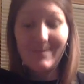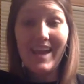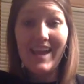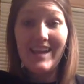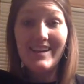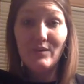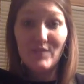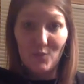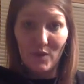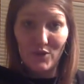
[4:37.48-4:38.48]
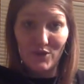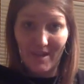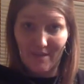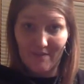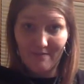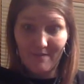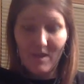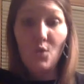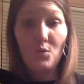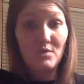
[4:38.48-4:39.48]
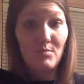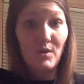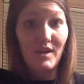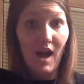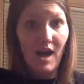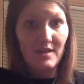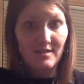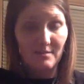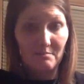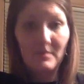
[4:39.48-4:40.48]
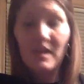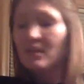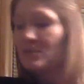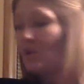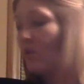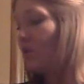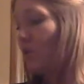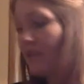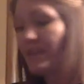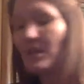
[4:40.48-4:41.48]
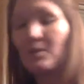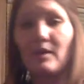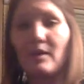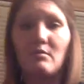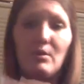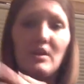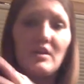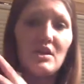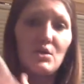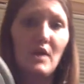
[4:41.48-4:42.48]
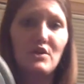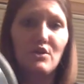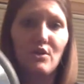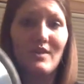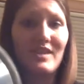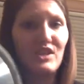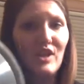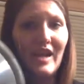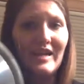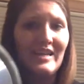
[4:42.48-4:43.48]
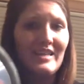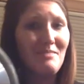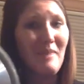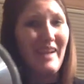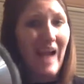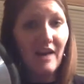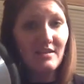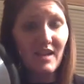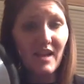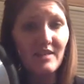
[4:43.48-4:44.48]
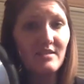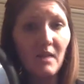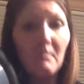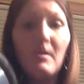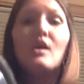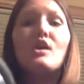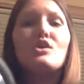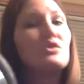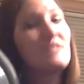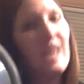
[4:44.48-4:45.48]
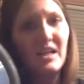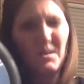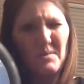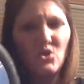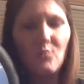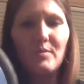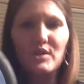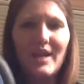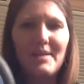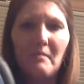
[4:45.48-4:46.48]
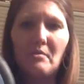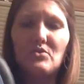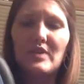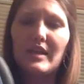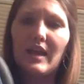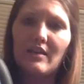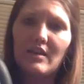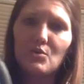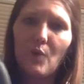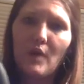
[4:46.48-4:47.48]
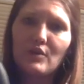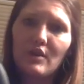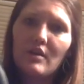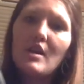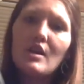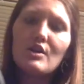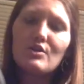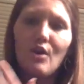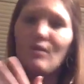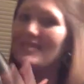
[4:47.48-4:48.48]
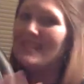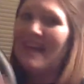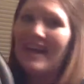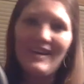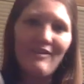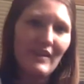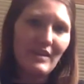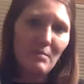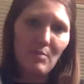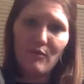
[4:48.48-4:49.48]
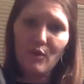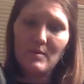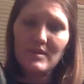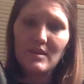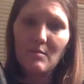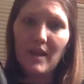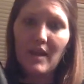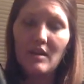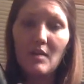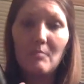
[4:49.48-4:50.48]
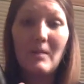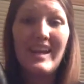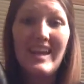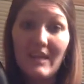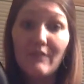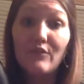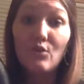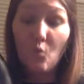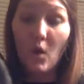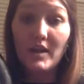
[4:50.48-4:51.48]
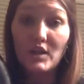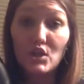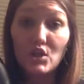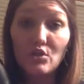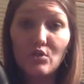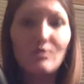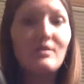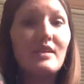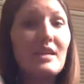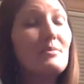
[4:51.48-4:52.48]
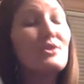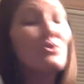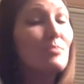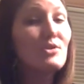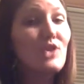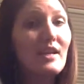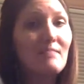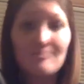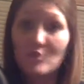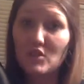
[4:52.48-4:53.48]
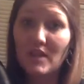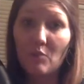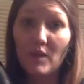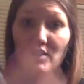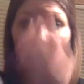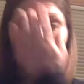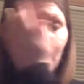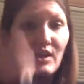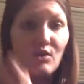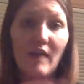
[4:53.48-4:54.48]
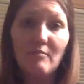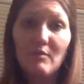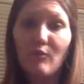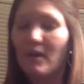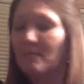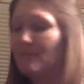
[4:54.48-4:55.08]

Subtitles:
and now dishwasher safe, which is pretty awesome. So the one thing about putting it in the dishwasher, though, this shininess, it might oxidize some. So it's not going to be super shiny maybe you take out of the dishwasher. So it's not going to affect the performance of the pan. But if you wanted to keep this super shiny, just hand wash it like you have before.